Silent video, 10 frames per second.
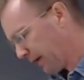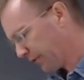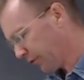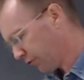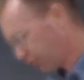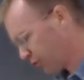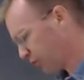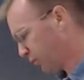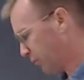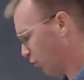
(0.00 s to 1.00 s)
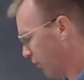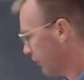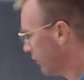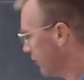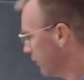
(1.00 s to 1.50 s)
He says, should we
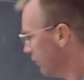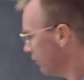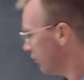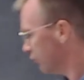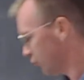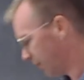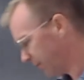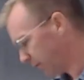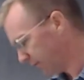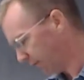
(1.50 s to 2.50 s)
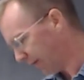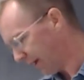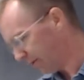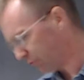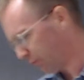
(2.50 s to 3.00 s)
want the derivative of
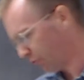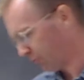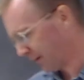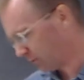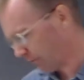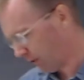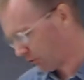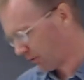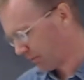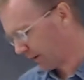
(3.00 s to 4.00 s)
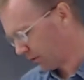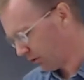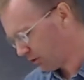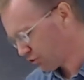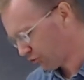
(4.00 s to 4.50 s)
S with respect to volume be
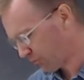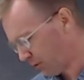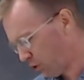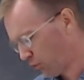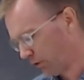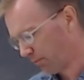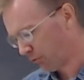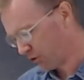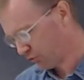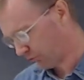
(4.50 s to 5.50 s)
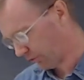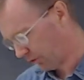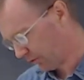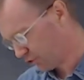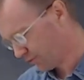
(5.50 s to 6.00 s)
large or small when the pressure is
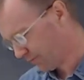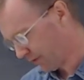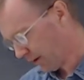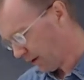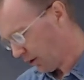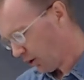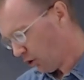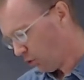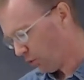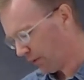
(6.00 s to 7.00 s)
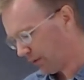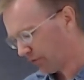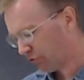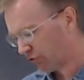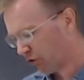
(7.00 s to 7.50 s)
large? When
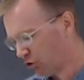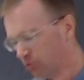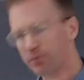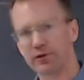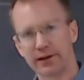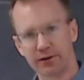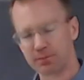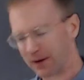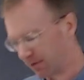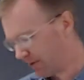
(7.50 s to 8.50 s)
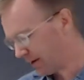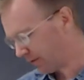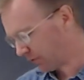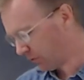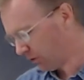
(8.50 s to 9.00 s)
this slope, ds by dV,
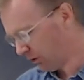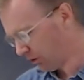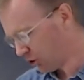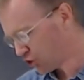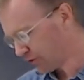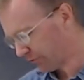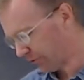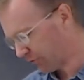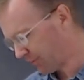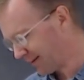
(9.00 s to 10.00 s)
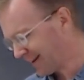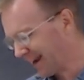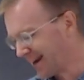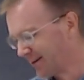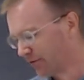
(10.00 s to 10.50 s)
is large, the system
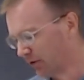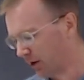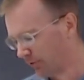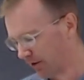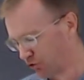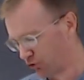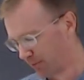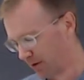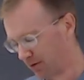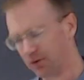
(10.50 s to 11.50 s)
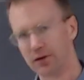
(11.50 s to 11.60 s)
gains a lot of entropy.